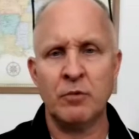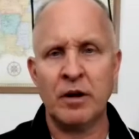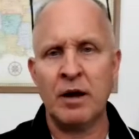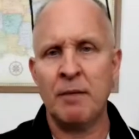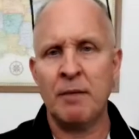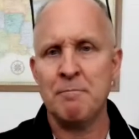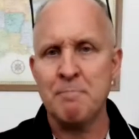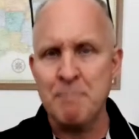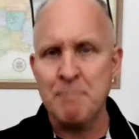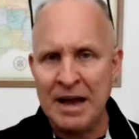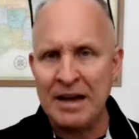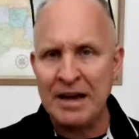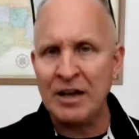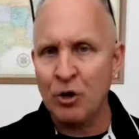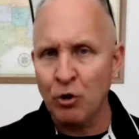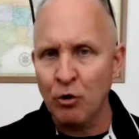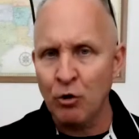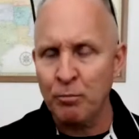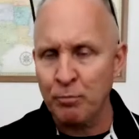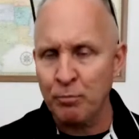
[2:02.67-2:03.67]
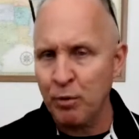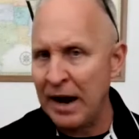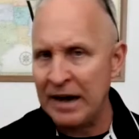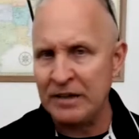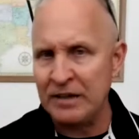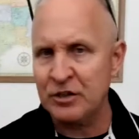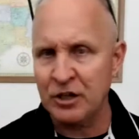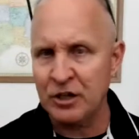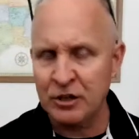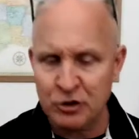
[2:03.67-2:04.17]
we're not medical
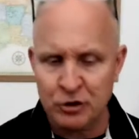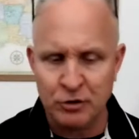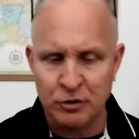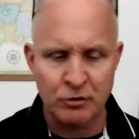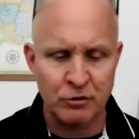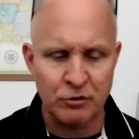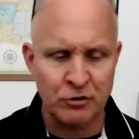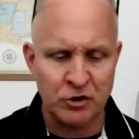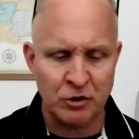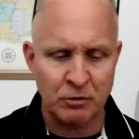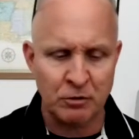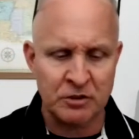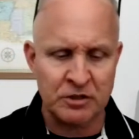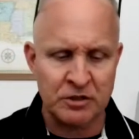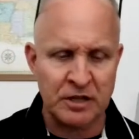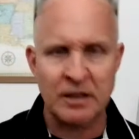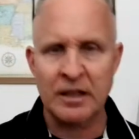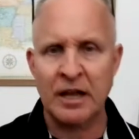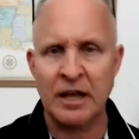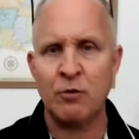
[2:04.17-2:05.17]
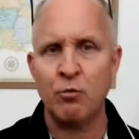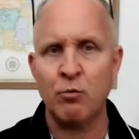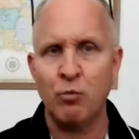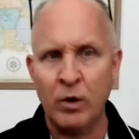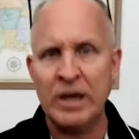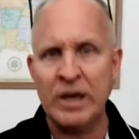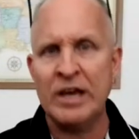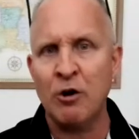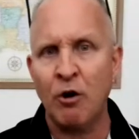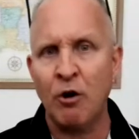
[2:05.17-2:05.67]
practitioners, so it's not like
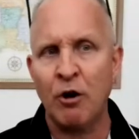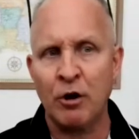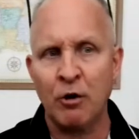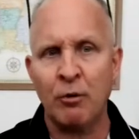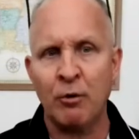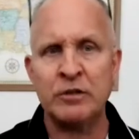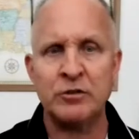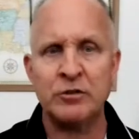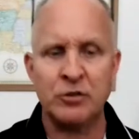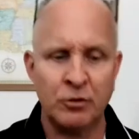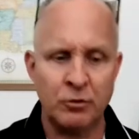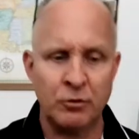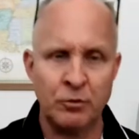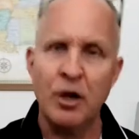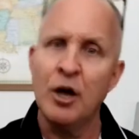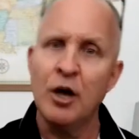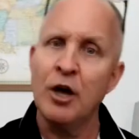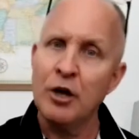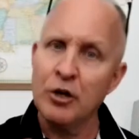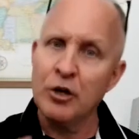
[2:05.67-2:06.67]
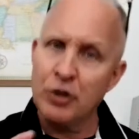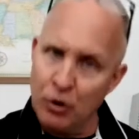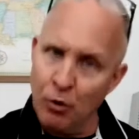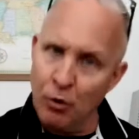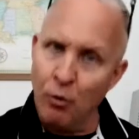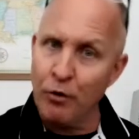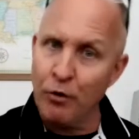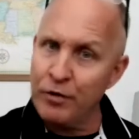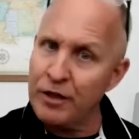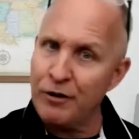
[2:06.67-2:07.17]
we are going to
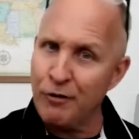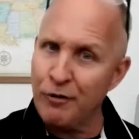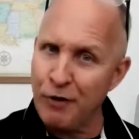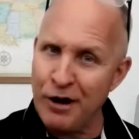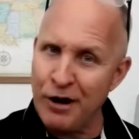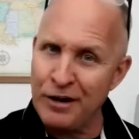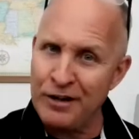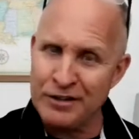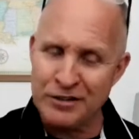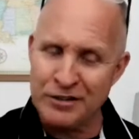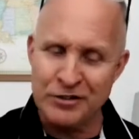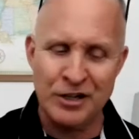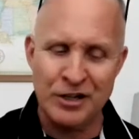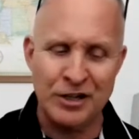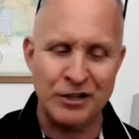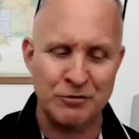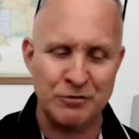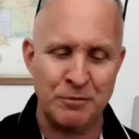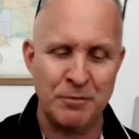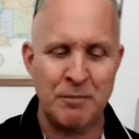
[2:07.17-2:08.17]
cure the chronic disease.